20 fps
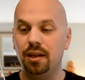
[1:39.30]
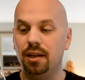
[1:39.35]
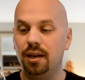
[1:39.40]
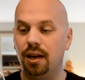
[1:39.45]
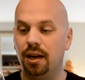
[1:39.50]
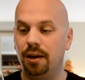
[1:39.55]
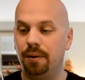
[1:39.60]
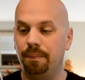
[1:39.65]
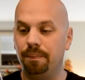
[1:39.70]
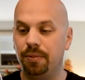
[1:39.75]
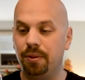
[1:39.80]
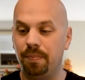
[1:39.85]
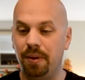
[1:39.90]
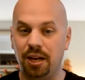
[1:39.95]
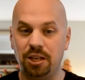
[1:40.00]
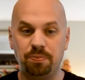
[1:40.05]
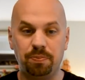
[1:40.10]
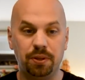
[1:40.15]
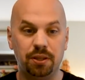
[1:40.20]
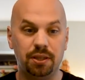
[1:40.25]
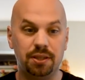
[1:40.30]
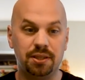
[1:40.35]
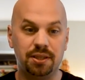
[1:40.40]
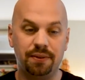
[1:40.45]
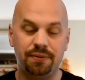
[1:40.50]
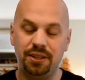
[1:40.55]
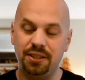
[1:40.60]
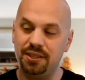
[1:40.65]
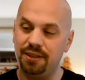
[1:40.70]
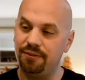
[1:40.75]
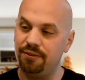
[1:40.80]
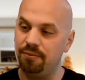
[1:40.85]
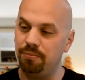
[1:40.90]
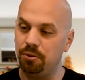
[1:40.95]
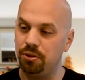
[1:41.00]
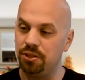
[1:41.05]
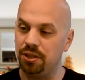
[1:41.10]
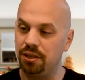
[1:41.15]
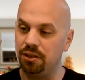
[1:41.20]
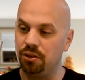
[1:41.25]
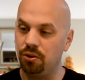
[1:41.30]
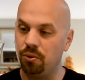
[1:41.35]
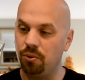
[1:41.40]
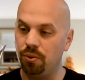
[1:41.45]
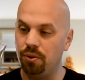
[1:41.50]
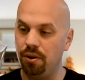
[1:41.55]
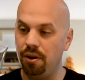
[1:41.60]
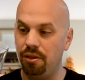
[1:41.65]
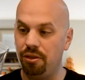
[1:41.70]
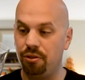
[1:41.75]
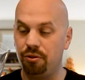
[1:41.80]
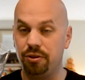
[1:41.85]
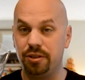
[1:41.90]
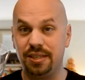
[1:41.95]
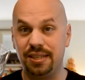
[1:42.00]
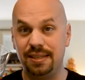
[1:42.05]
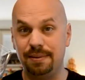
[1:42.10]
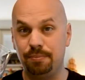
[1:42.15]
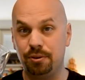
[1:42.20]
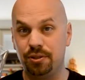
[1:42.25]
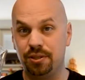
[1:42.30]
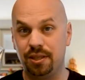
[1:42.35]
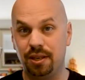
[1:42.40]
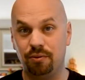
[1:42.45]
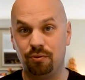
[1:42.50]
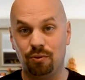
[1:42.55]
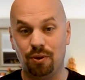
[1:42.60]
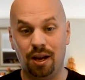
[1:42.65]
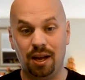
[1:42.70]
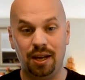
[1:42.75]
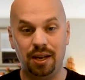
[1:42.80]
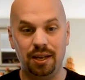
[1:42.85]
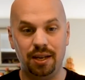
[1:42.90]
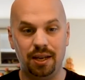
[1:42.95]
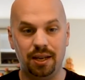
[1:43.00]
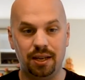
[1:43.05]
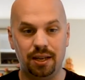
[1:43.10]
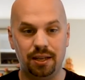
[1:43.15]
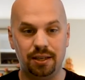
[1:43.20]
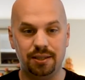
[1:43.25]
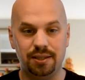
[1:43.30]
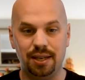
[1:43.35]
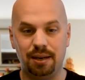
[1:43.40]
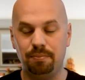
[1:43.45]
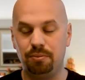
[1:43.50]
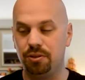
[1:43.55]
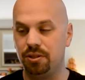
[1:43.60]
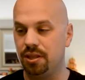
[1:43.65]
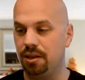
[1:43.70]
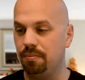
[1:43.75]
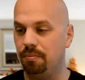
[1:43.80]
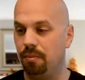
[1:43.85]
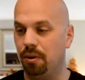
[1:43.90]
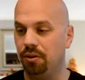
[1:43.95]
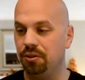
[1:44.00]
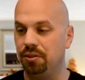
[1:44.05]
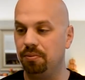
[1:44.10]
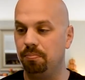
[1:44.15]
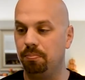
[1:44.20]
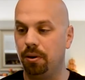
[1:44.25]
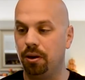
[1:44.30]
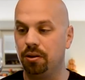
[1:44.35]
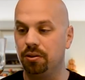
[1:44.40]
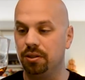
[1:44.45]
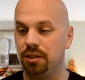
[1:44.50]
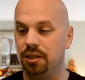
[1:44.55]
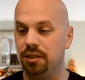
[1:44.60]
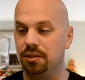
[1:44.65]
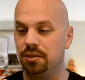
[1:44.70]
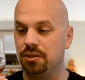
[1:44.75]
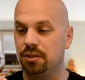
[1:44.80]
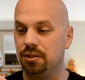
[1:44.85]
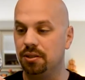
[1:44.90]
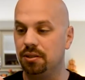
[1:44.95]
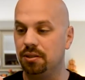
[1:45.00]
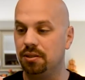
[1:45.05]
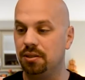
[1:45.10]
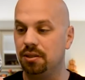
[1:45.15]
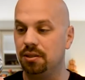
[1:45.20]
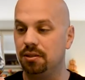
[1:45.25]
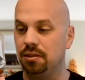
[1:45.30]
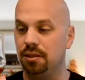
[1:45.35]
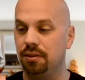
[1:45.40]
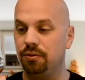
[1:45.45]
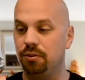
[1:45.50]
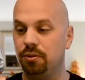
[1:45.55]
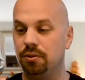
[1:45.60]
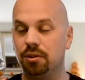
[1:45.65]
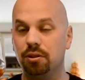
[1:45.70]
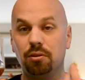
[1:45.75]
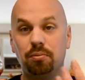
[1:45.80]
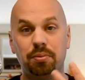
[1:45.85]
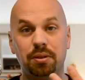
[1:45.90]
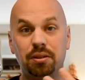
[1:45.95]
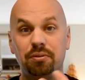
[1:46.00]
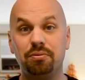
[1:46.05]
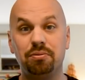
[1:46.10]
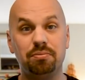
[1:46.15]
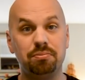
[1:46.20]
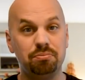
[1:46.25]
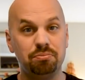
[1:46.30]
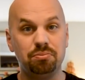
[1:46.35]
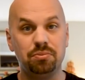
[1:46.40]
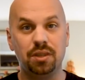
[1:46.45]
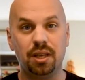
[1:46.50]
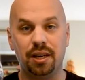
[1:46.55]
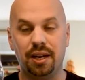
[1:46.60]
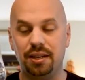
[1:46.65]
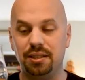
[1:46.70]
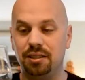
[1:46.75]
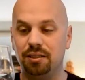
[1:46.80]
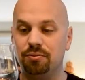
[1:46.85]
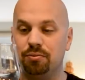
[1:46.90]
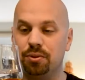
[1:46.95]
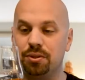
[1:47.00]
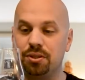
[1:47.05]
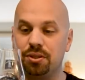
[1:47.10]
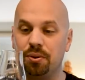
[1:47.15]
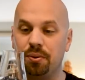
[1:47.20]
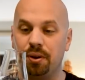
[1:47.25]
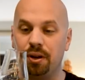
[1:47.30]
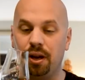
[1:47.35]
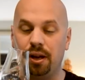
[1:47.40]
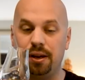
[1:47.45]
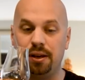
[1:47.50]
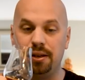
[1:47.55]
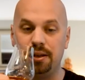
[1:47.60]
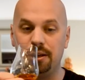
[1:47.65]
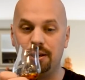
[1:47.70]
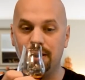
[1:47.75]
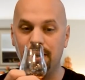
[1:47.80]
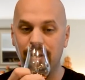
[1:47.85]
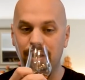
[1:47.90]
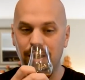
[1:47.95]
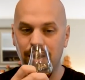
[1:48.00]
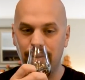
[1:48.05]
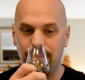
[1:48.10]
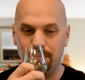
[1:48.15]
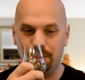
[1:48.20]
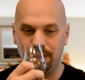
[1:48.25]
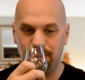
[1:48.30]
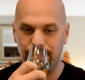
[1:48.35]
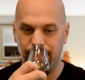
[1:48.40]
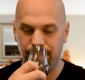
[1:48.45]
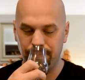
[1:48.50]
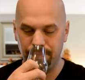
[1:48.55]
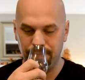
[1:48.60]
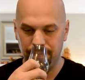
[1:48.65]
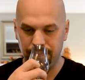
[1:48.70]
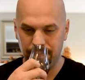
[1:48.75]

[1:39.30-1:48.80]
Um, the mash bill is 77% corn, 13% rye, and 10% malted barley, so to give you a little bit of an idea of what's going on in here. But